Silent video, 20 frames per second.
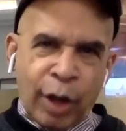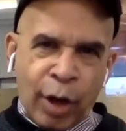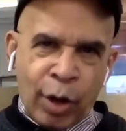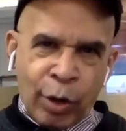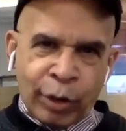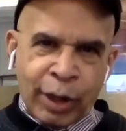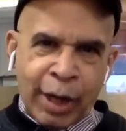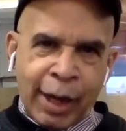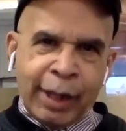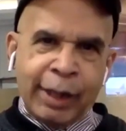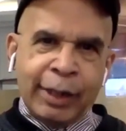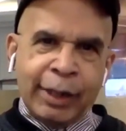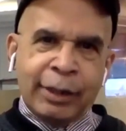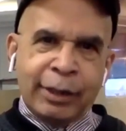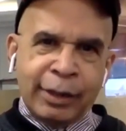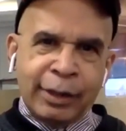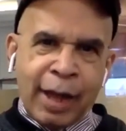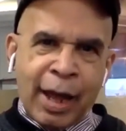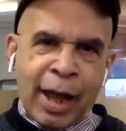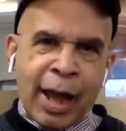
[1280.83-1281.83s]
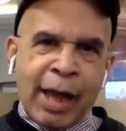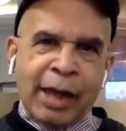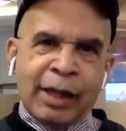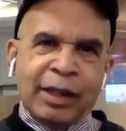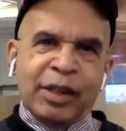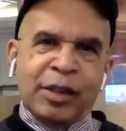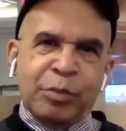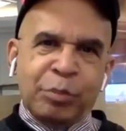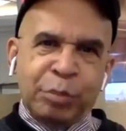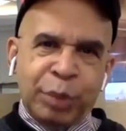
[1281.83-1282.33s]

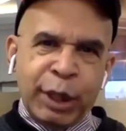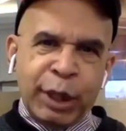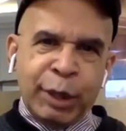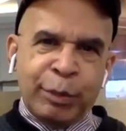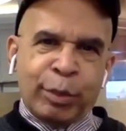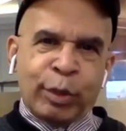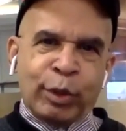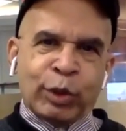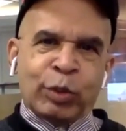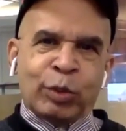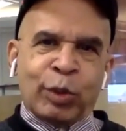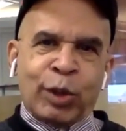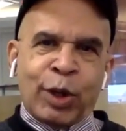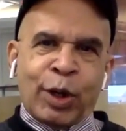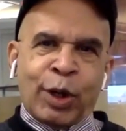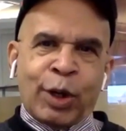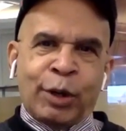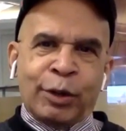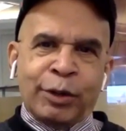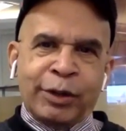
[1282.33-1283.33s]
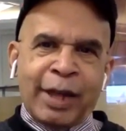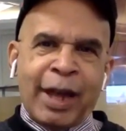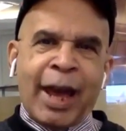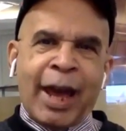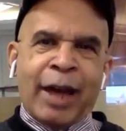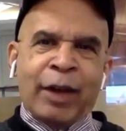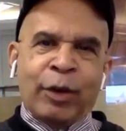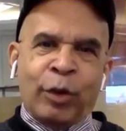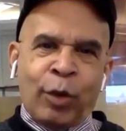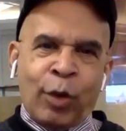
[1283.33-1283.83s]

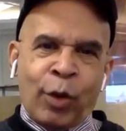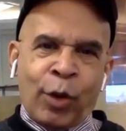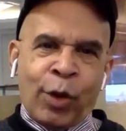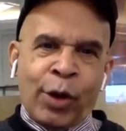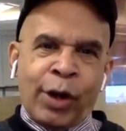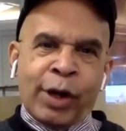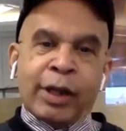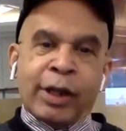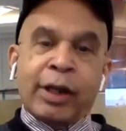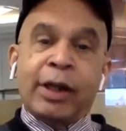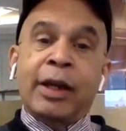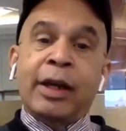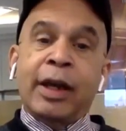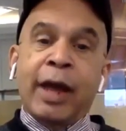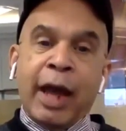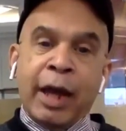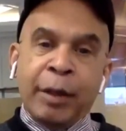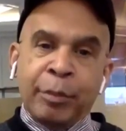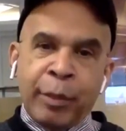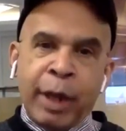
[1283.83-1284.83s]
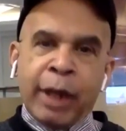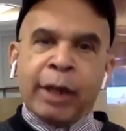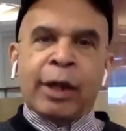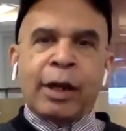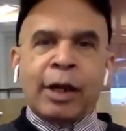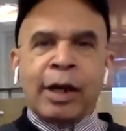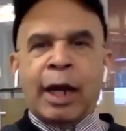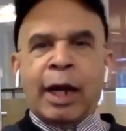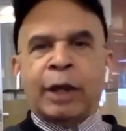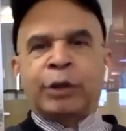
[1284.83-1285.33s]
donate.peoplesworld.org, and
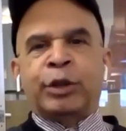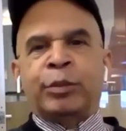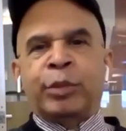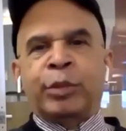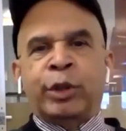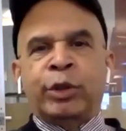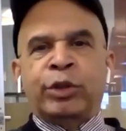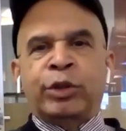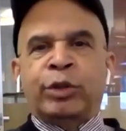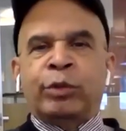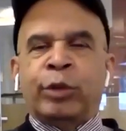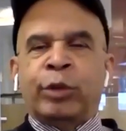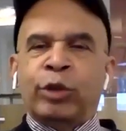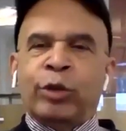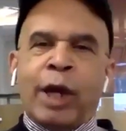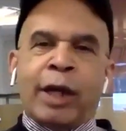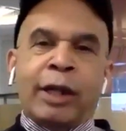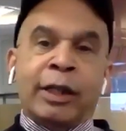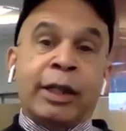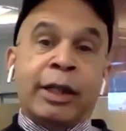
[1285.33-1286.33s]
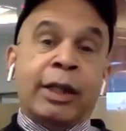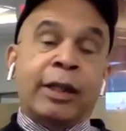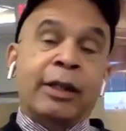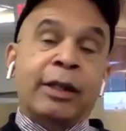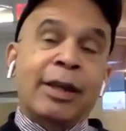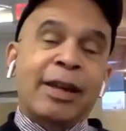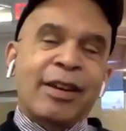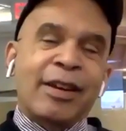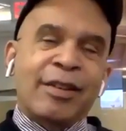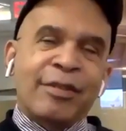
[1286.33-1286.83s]
make a contribution. We're trying to
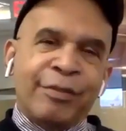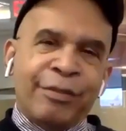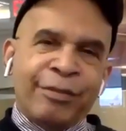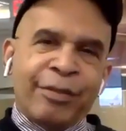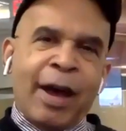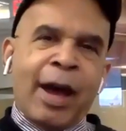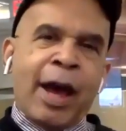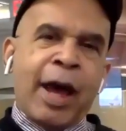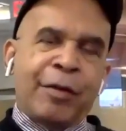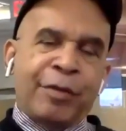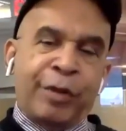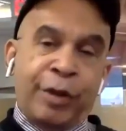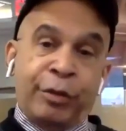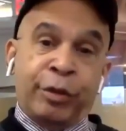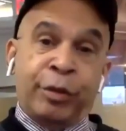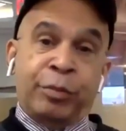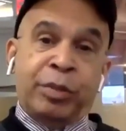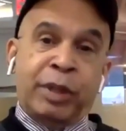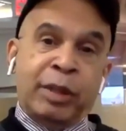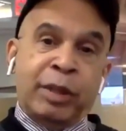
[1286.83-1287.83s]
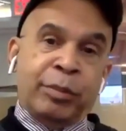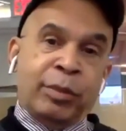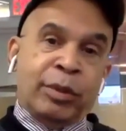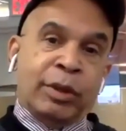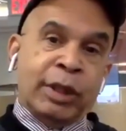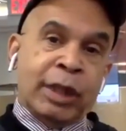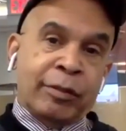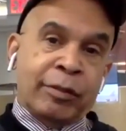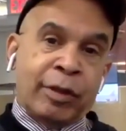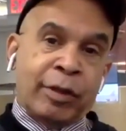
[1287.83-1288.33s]
get 500
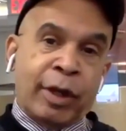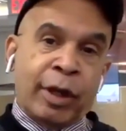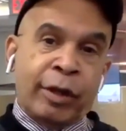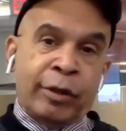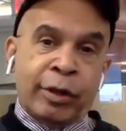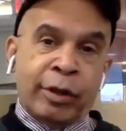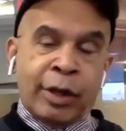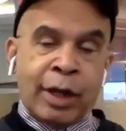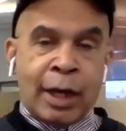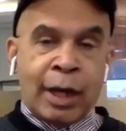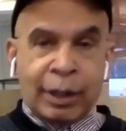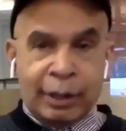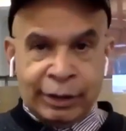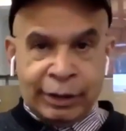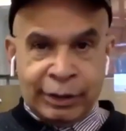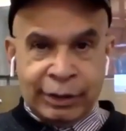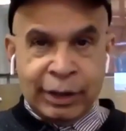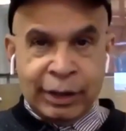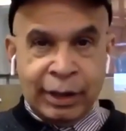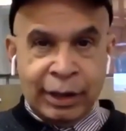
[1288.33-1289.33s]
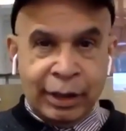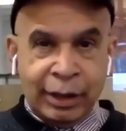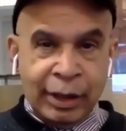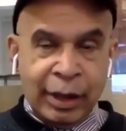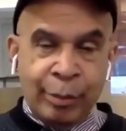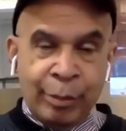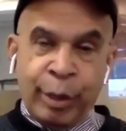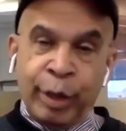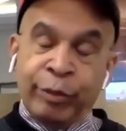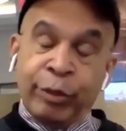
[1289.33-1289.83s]
people to give $100.
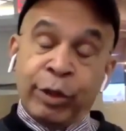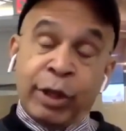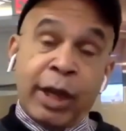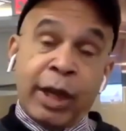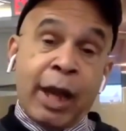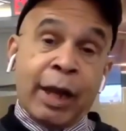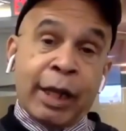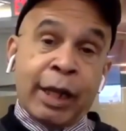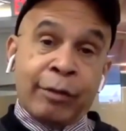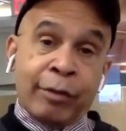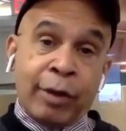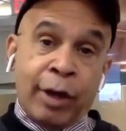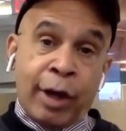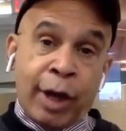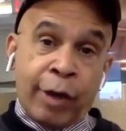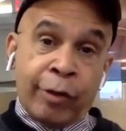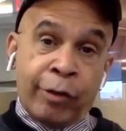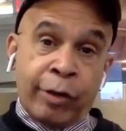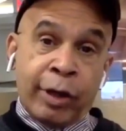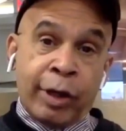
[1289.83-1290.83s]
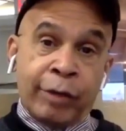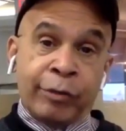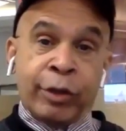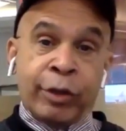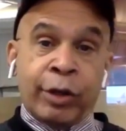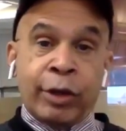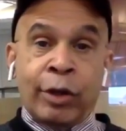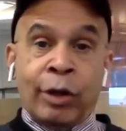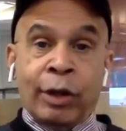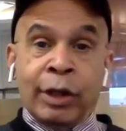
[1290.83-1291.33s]
But if you can't give 100,
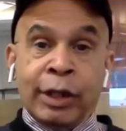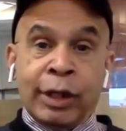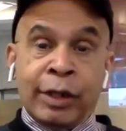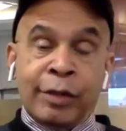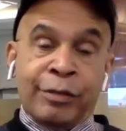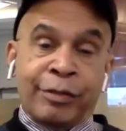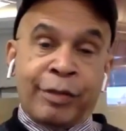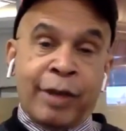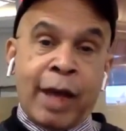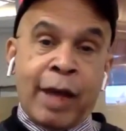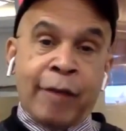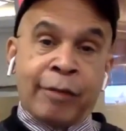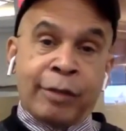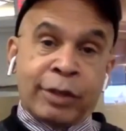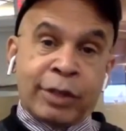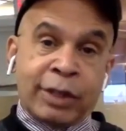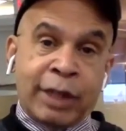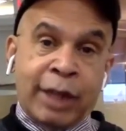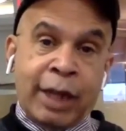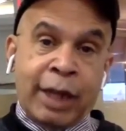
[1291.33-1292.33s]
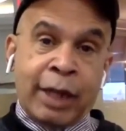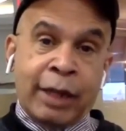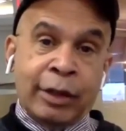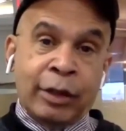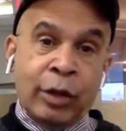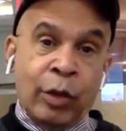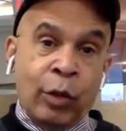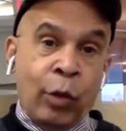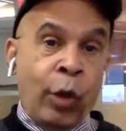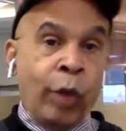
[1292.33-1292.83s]
if you can only give 5 or
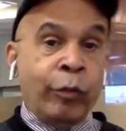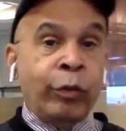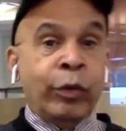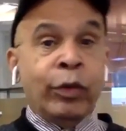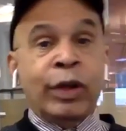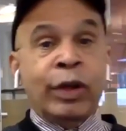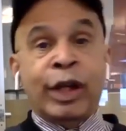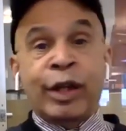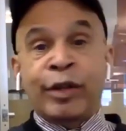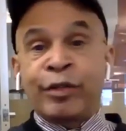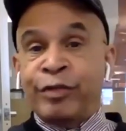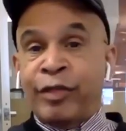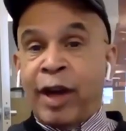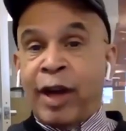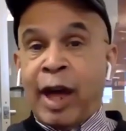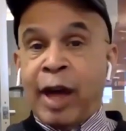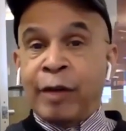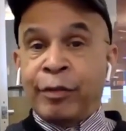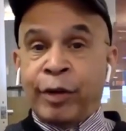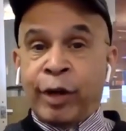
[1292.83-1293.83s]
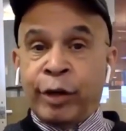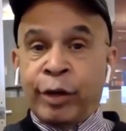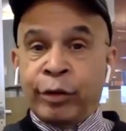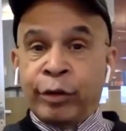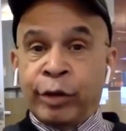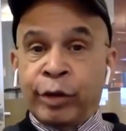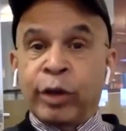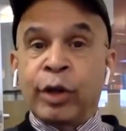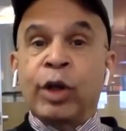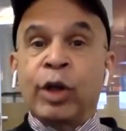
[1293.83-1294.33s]
10, or if you can give
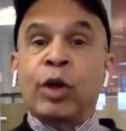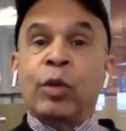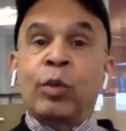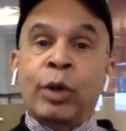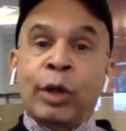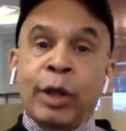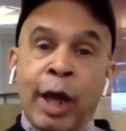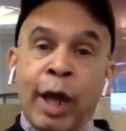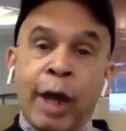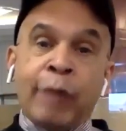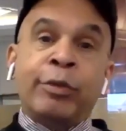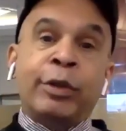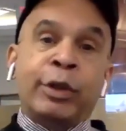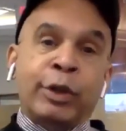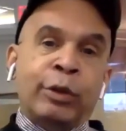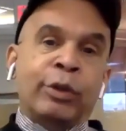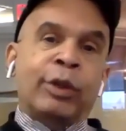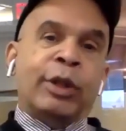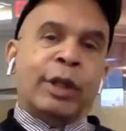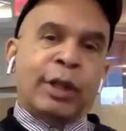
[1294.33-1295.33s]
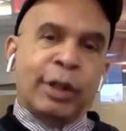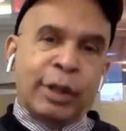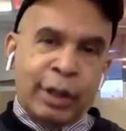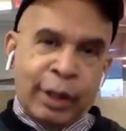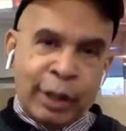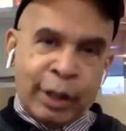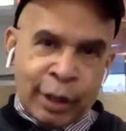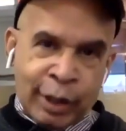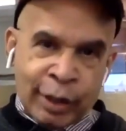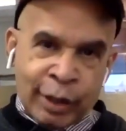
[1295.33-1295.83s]
500, whatever you can
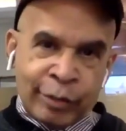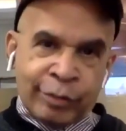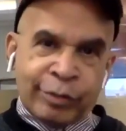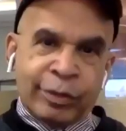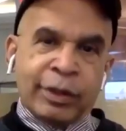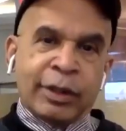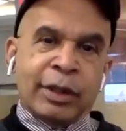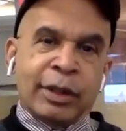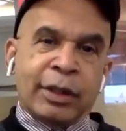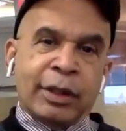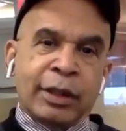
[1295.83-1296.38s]
give,